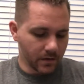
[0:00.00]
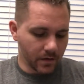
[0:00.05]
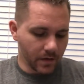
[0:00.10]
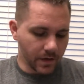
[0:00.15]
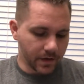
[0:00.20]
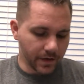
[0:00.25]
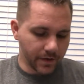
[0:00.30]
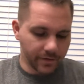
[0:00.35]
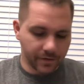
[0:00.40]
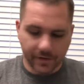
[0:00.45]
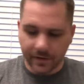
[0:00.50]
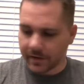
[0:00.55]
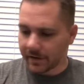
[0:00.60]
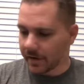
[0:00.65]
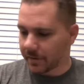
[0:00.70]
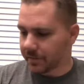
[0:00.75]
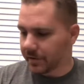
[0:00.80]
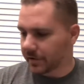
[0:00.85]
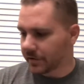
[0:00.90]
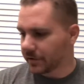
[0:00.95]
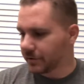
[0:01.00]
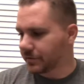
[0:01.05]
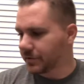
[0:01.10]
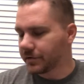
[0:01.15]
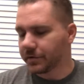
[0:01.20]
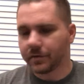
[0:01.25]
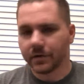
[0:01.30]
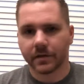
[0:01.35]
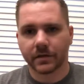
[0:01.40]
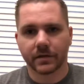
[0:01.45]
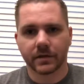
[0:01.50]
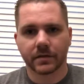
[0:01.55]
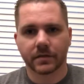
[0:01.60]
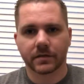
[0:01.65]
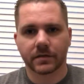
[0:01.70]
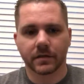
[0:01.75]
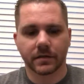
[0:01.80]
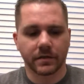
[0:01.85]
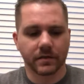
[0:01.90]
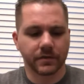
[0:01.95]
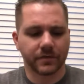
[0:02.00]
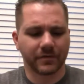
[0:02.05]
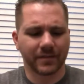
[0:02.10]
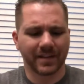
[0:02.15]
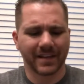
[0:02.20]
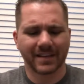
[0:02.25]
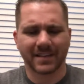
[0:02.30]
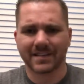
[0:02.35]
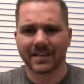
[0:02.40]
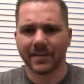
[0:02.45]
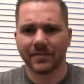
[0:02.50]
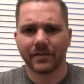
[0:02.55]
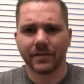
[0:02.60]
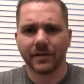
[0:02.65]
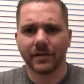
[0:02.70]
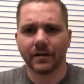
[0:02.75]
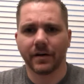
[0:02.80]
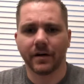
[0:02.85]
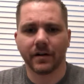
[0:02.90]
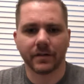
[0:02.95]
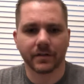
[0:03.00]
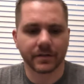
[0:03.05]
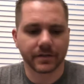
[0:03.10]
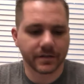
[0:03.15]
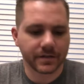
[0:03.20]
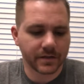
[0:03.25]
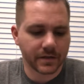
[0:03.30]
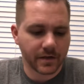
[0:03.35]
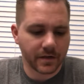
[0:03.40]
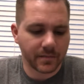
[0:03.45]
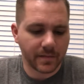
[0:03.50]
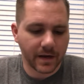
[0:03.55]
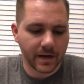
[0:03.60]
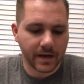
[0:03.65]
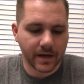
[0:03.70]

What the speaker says: Another thing that I picked up too on this is for like $70, I